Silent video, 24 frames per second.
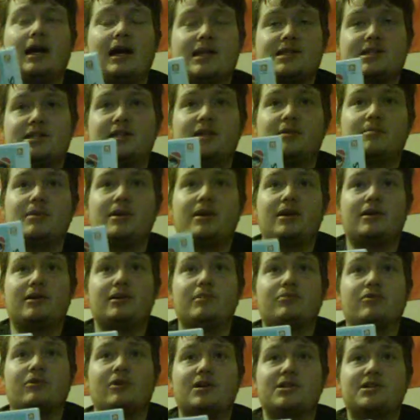Hatsune
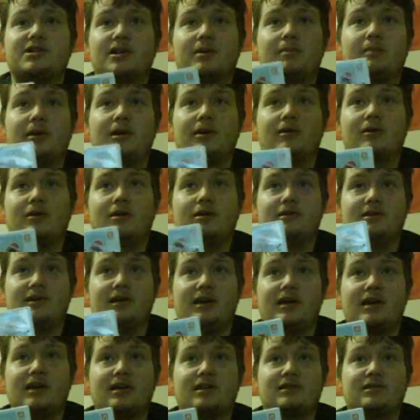Miku Project Mira
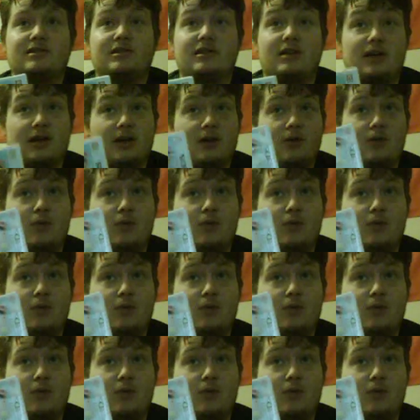DX.